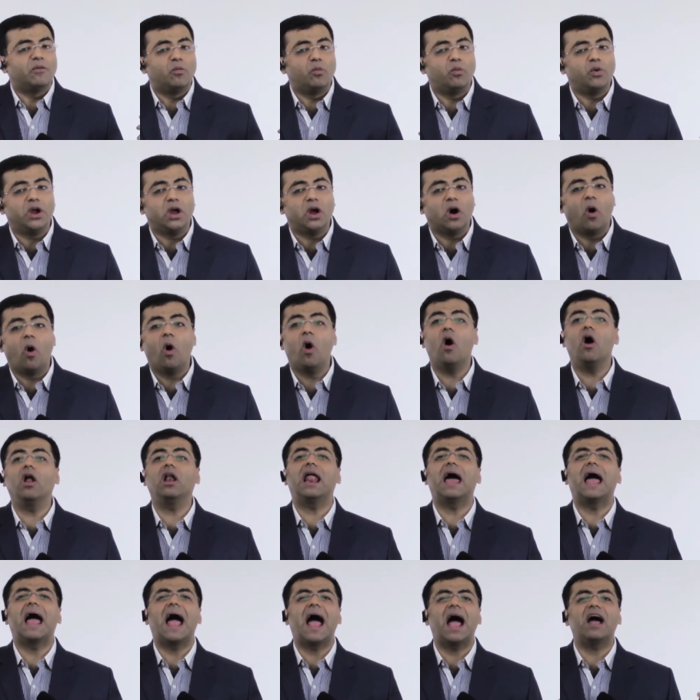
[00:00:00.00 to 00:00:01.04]
We
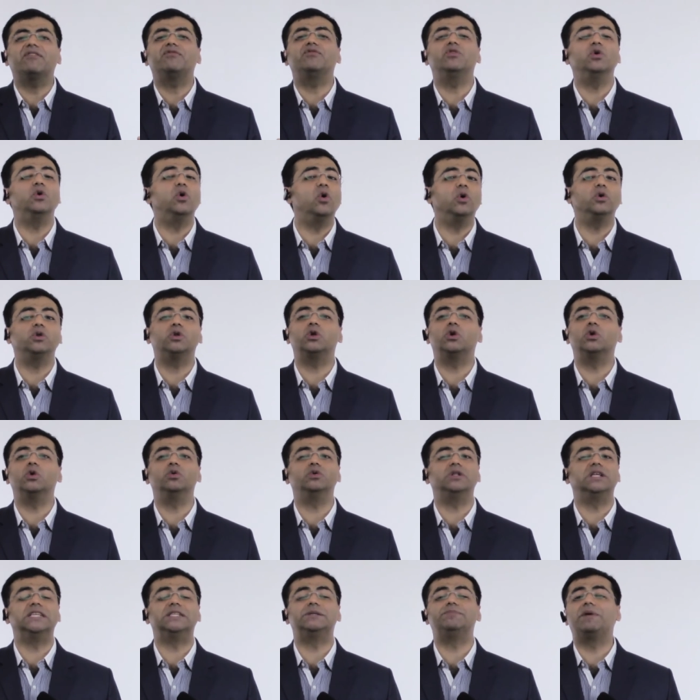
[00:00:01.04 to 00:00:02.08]
all have to go through
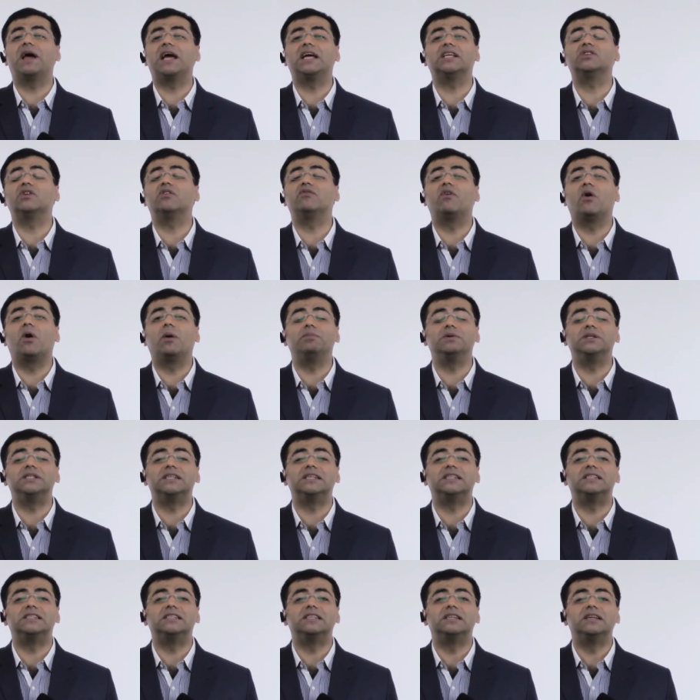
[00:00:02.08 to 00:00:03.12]
these pairs of
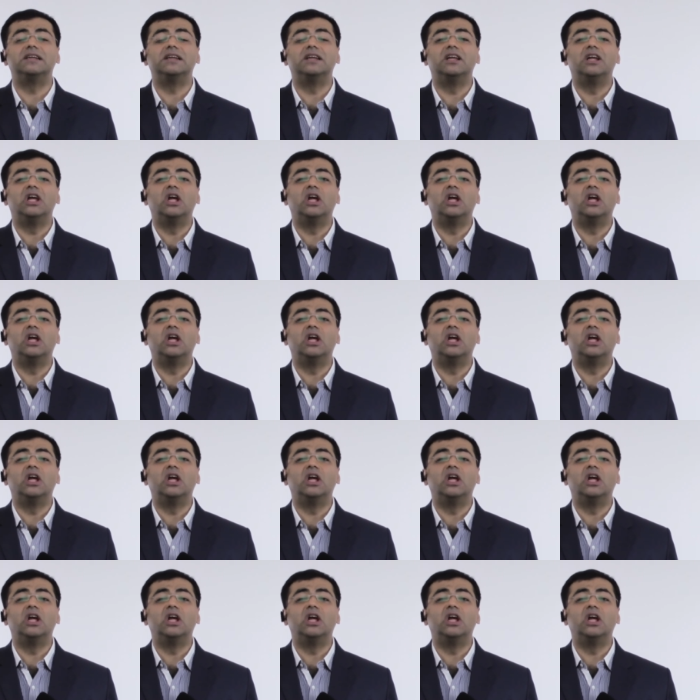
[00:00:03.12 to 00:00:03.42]
opposites.